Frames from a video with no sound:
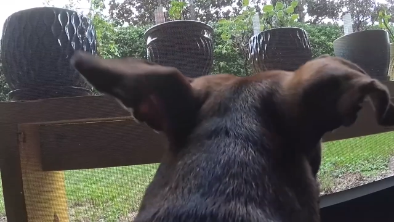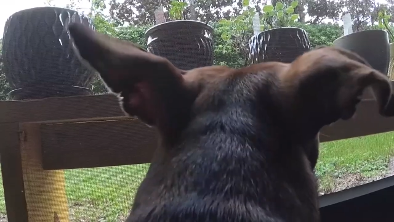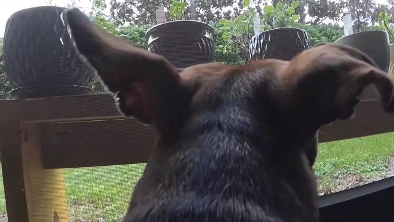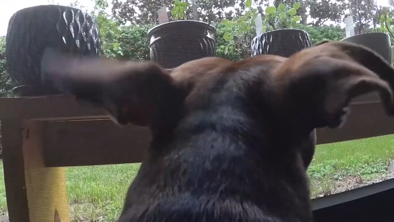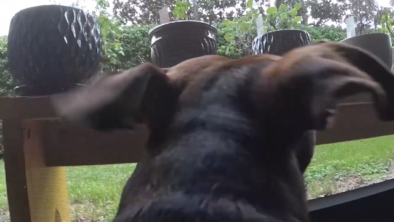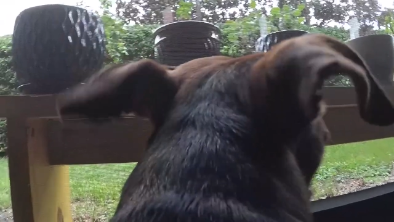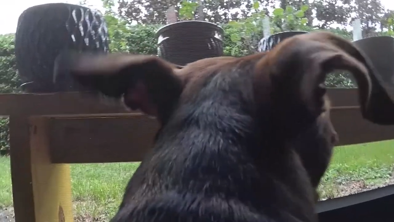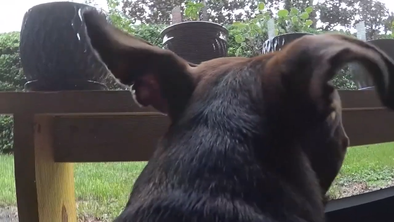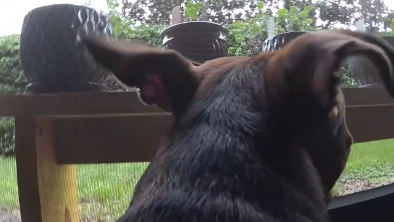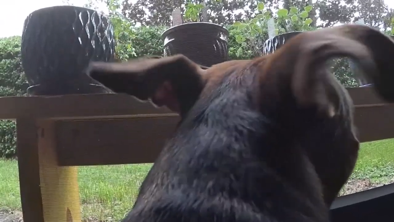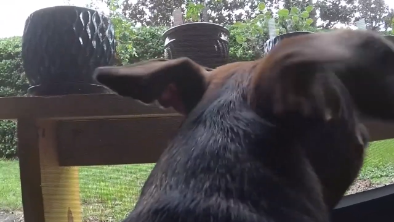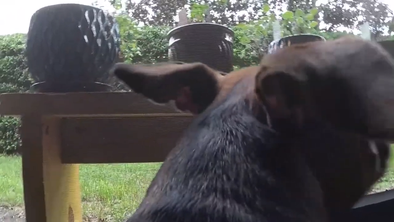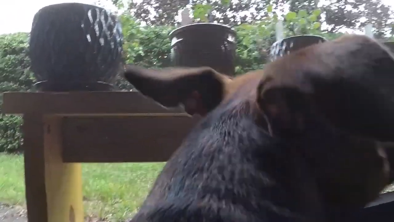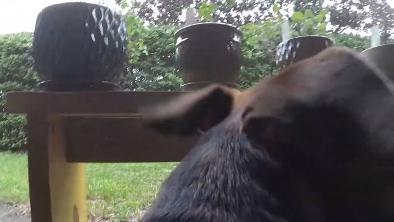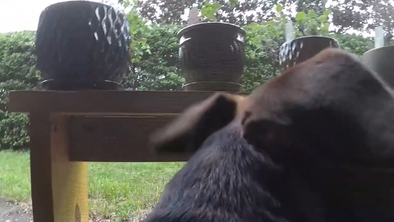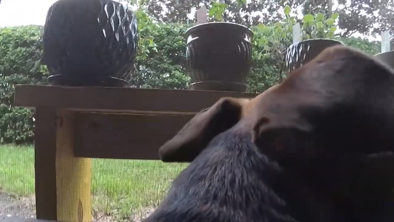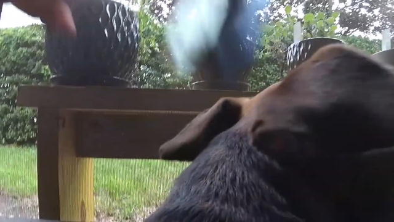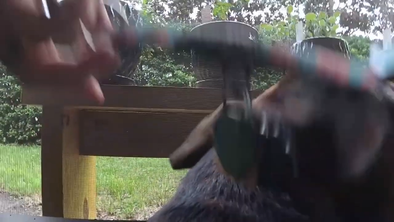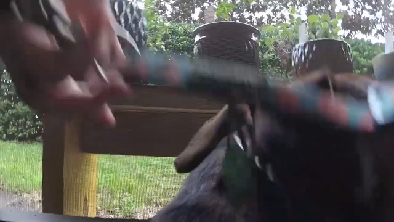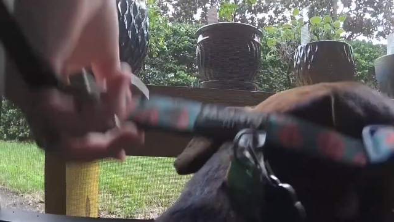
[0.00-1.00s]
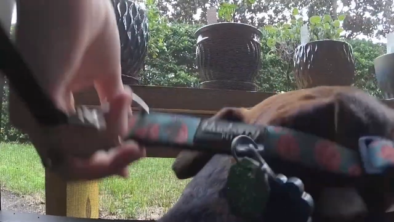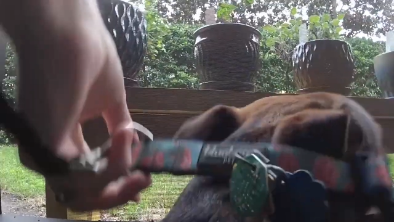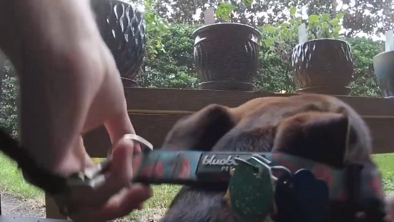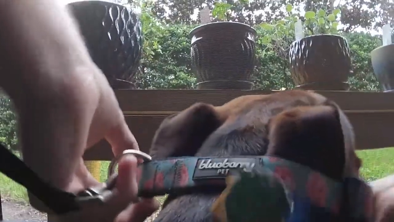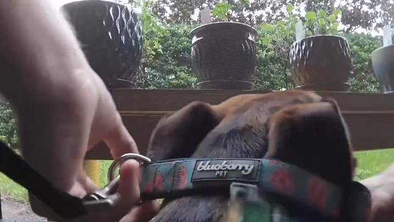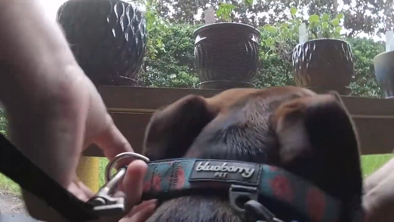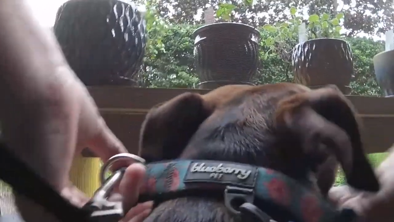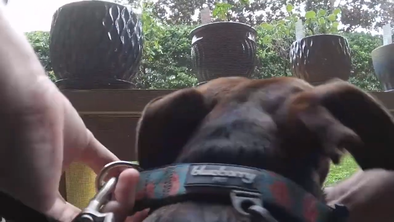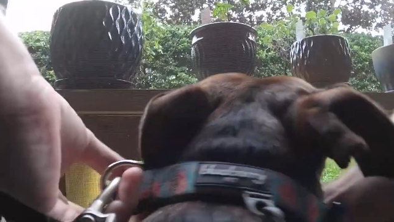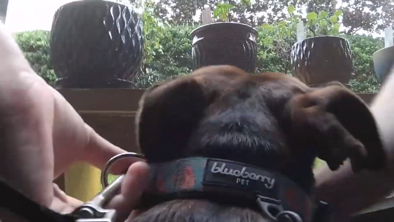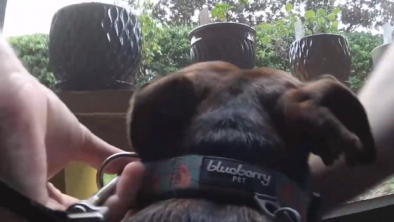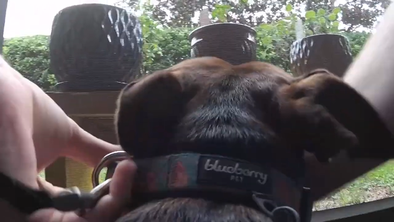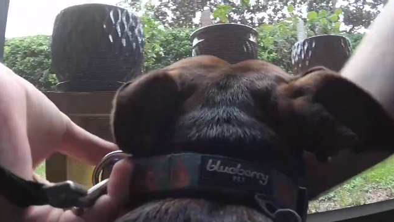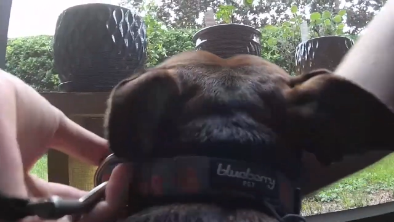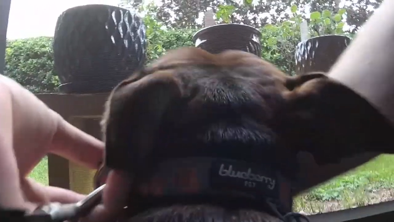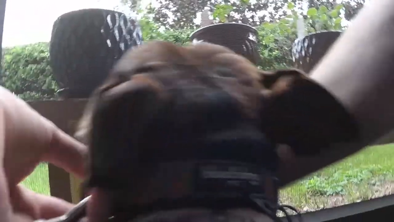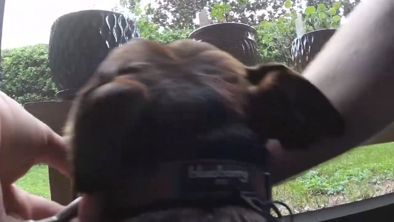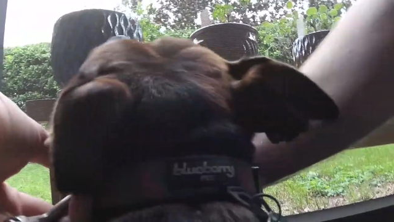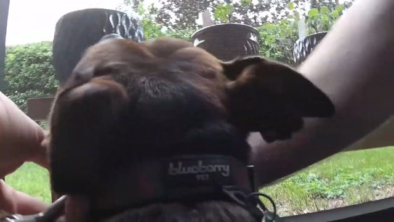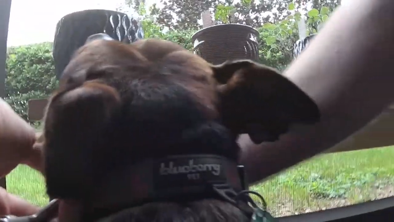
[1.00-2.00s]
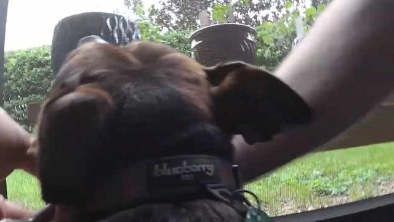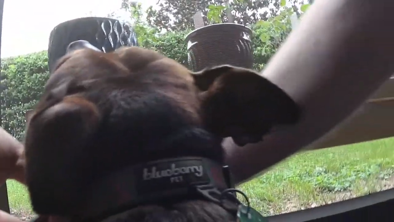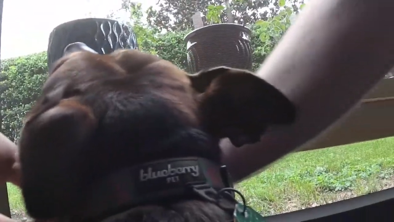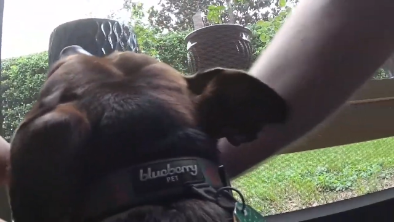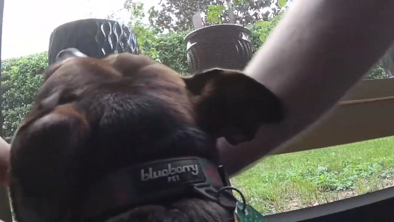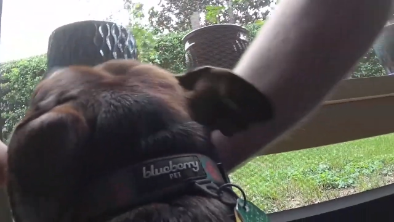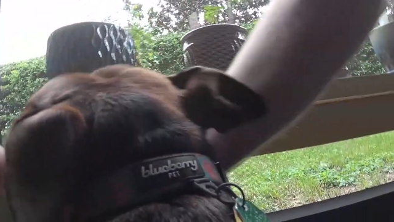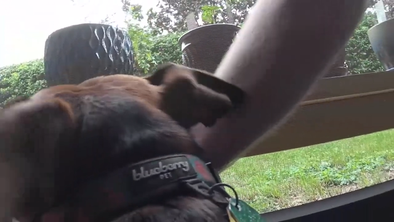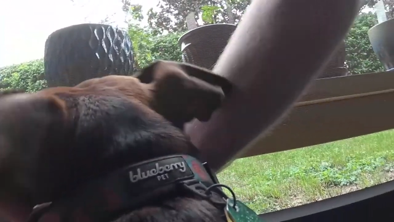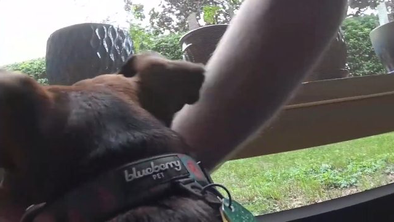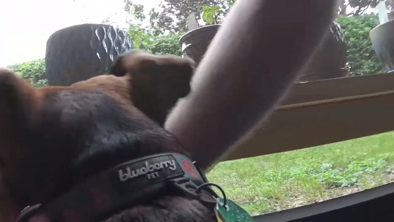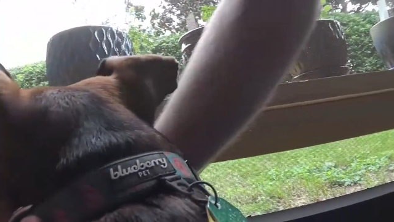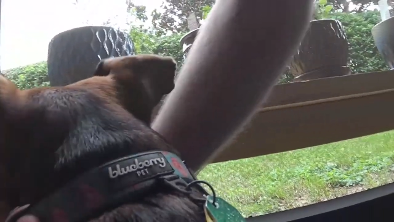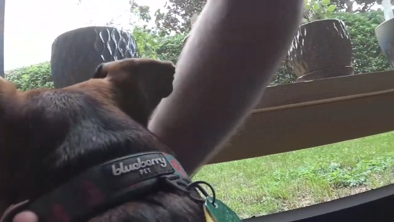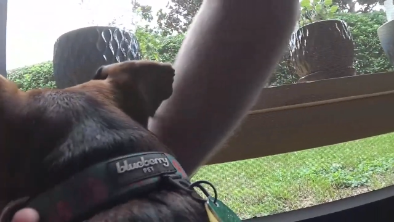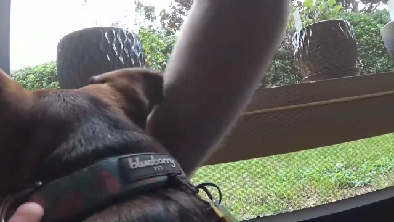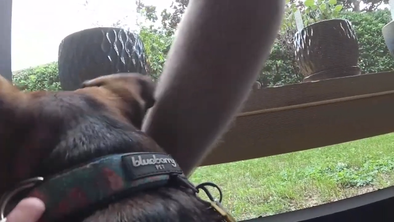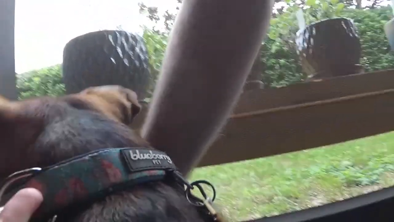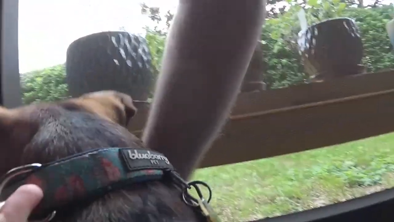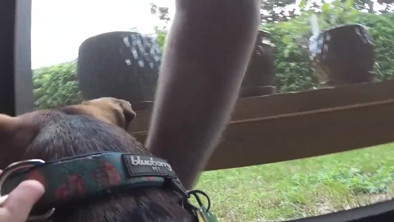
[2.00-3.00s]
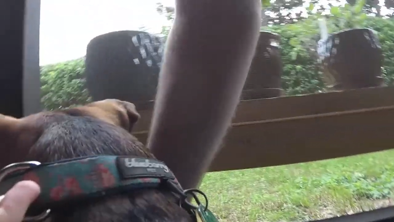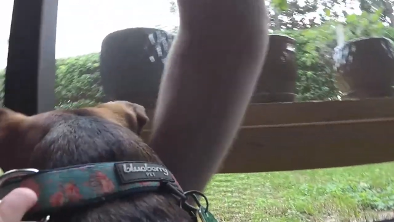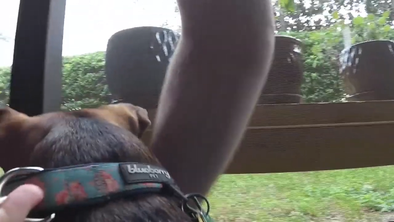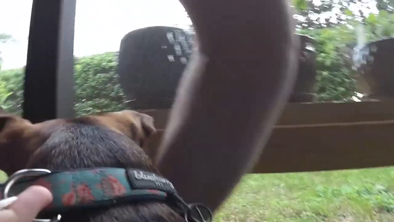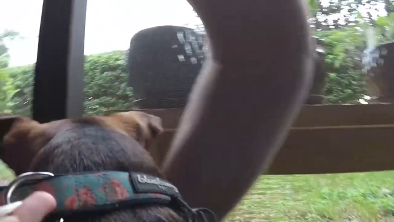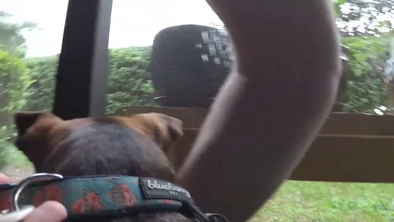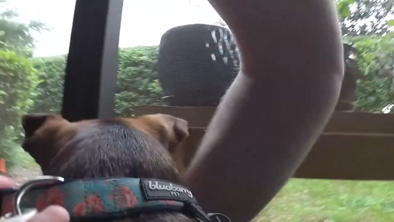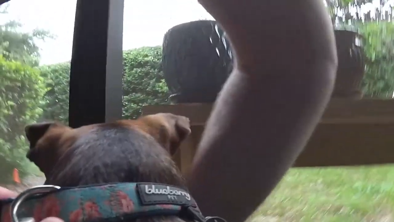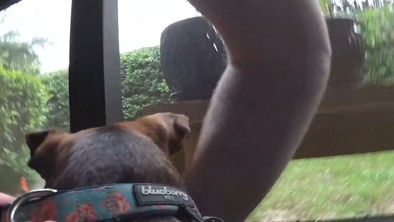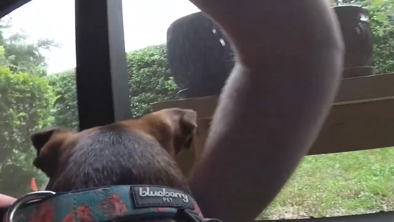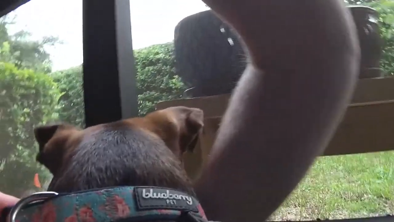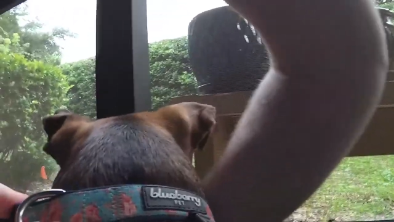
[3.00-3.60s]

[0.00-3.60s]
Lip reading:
Nobody's mouth can be seen.